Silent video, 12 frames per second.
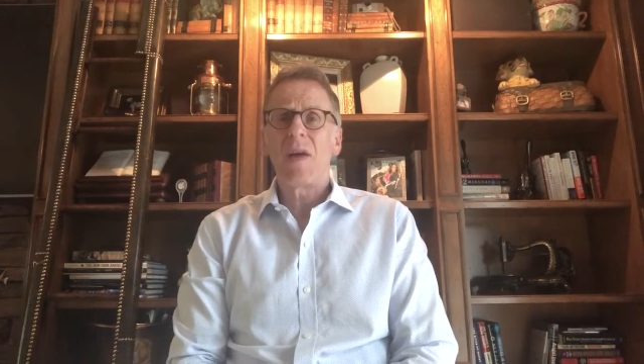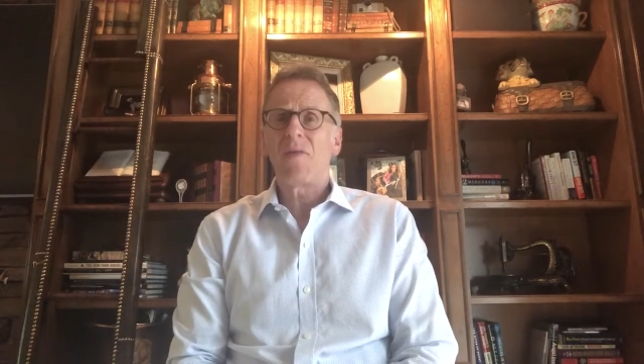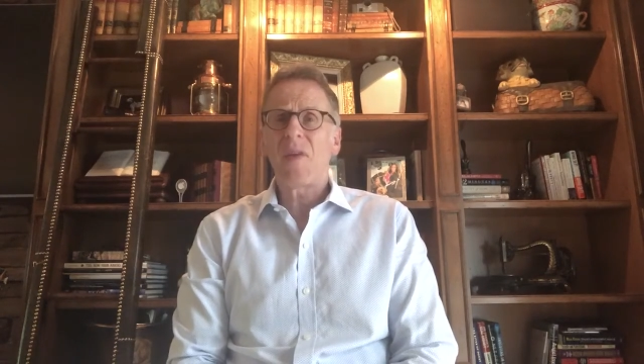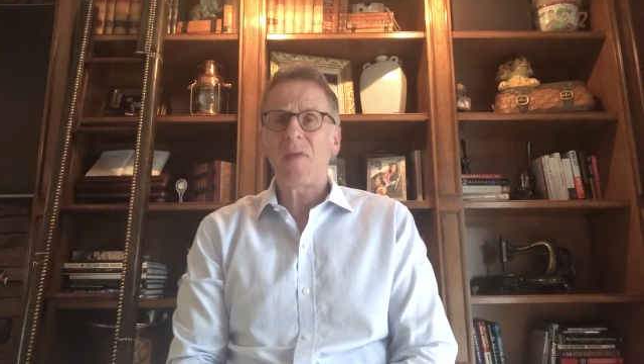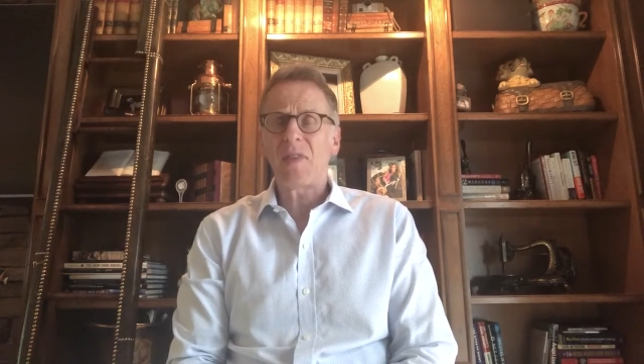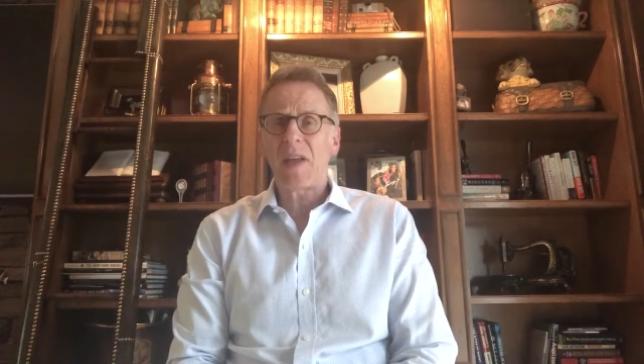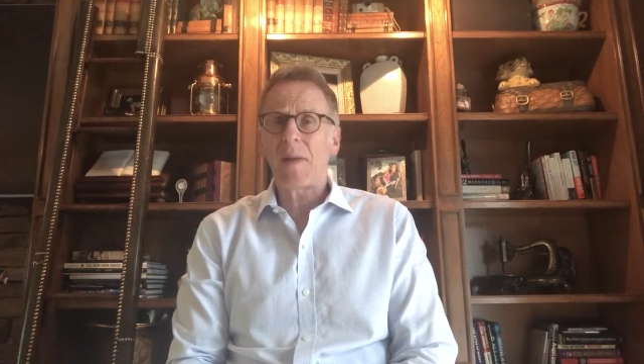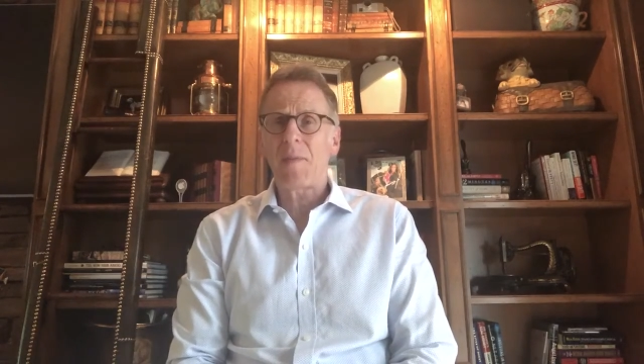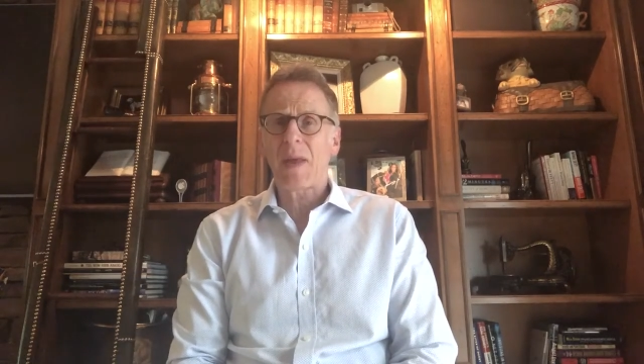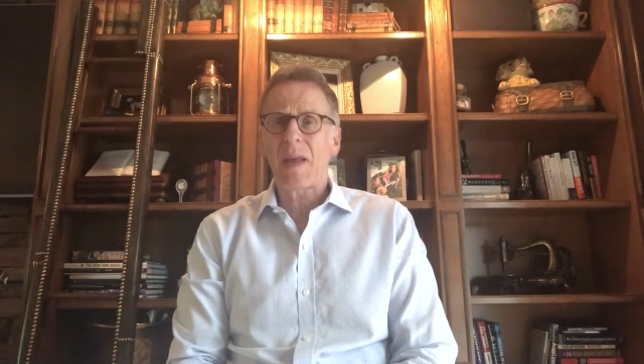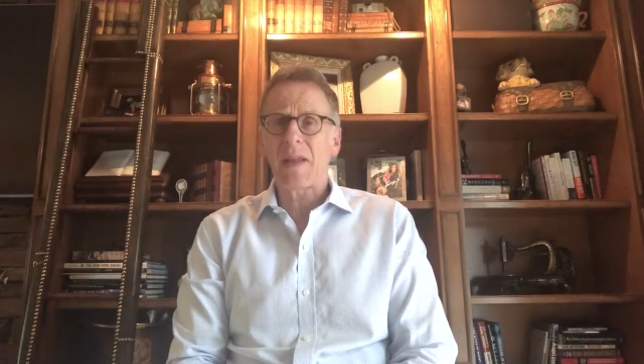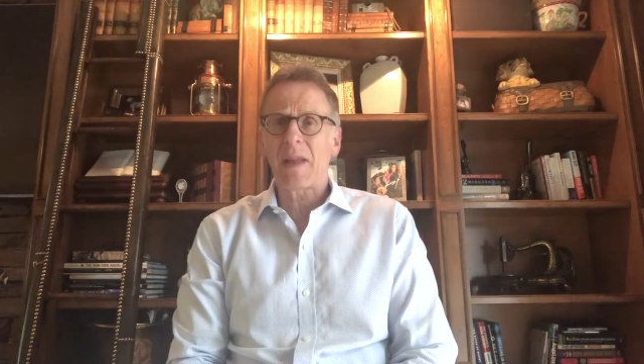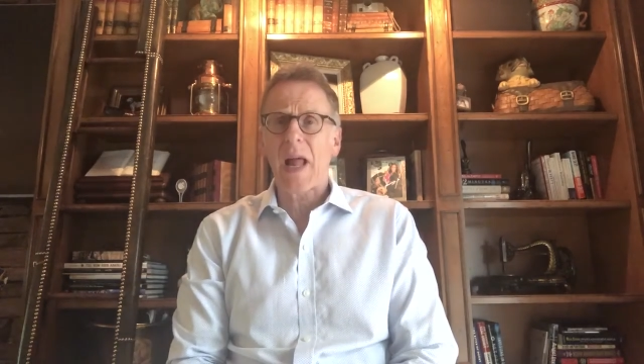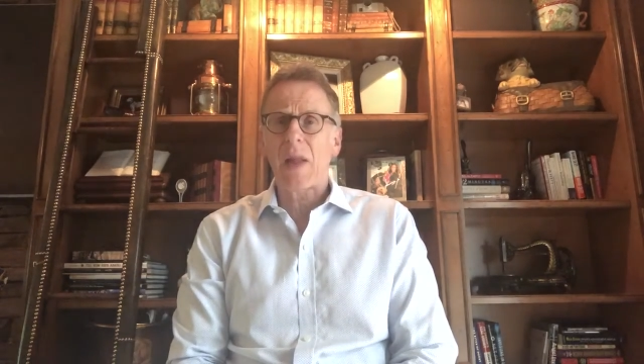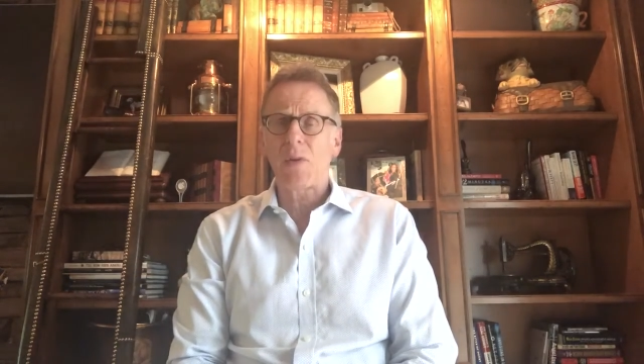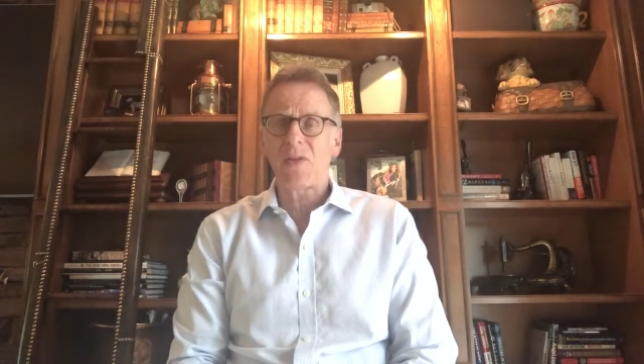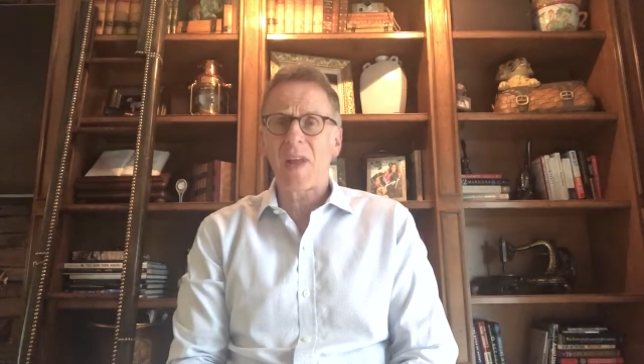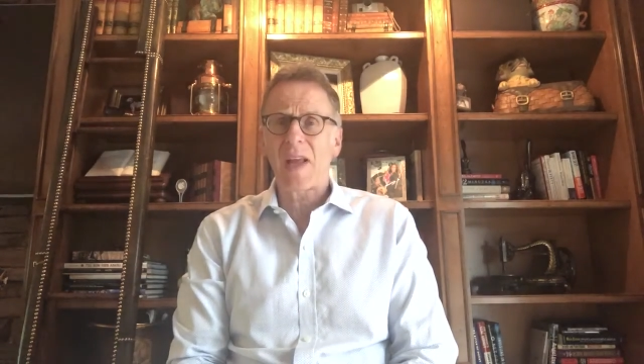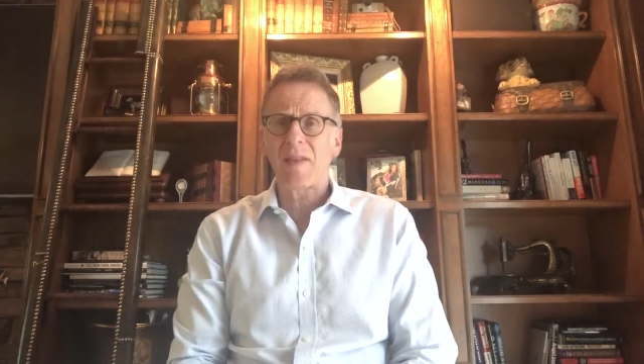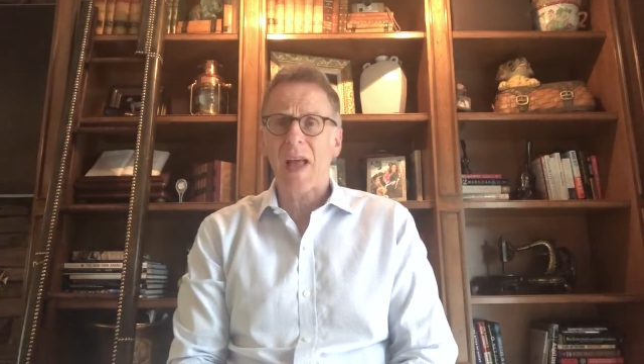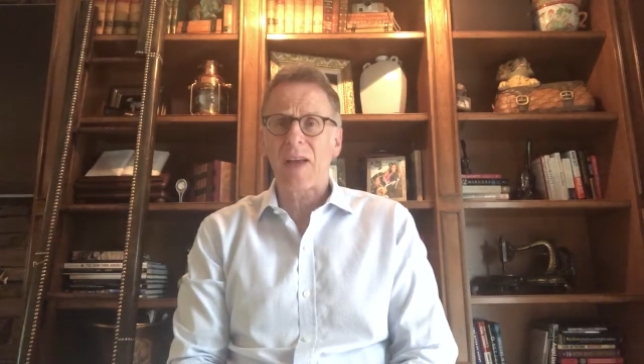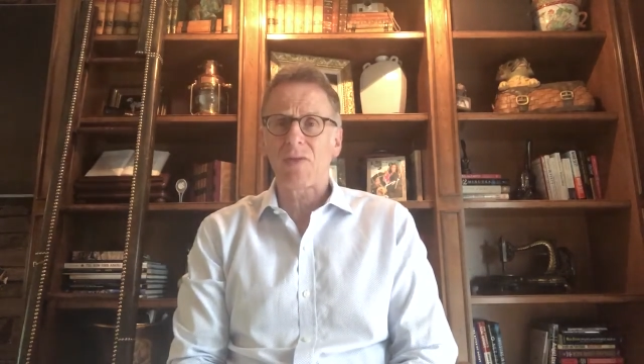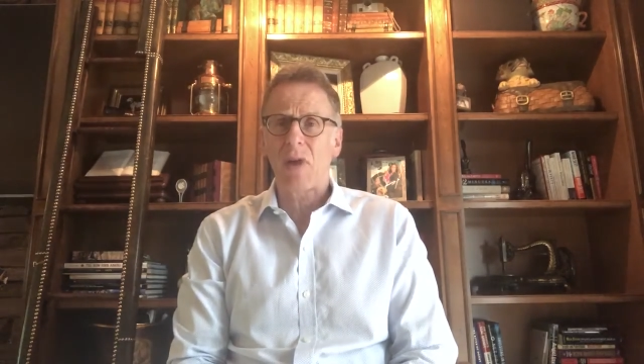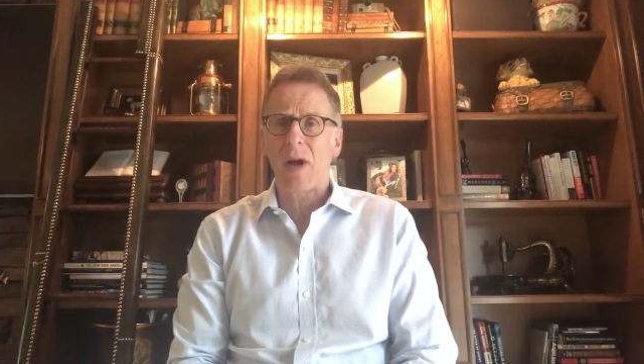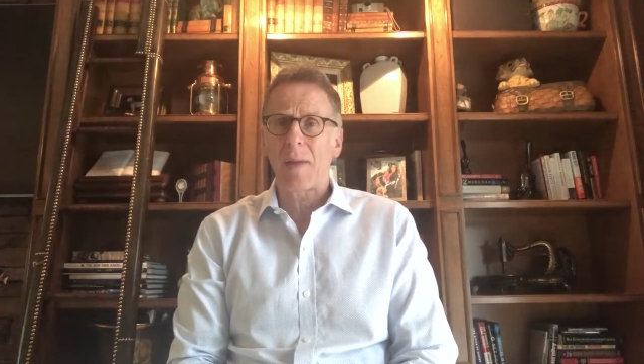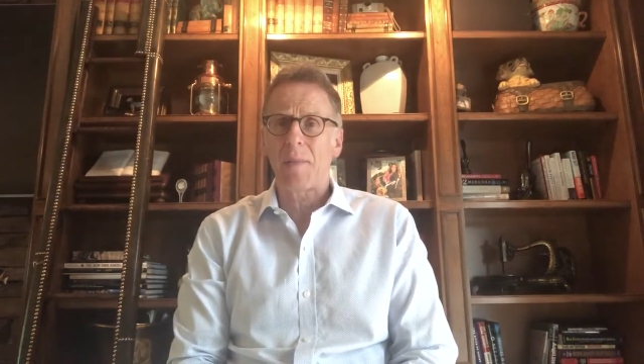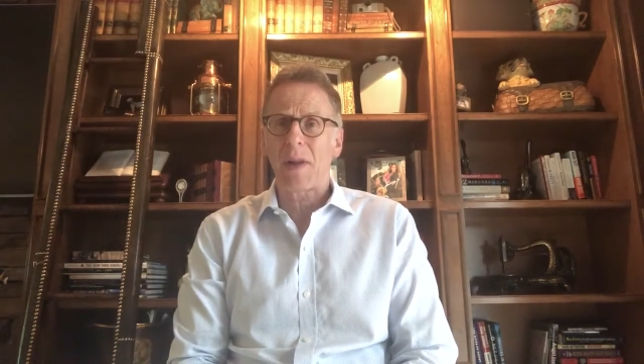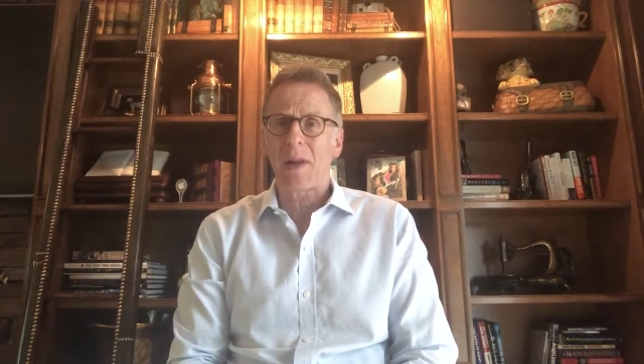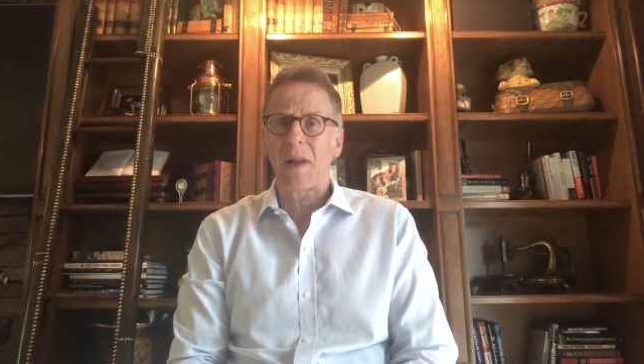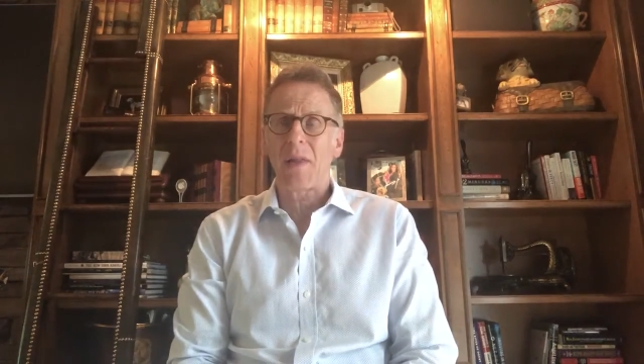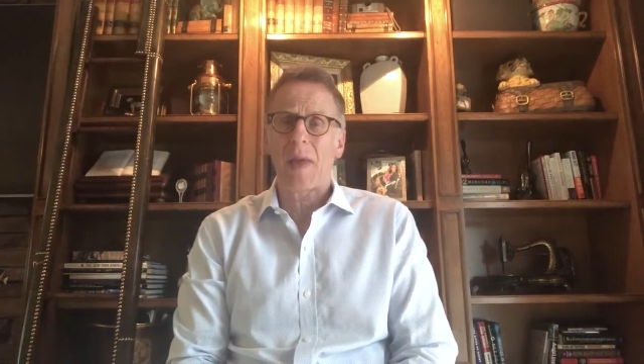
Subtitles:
$15 million estate tax liability,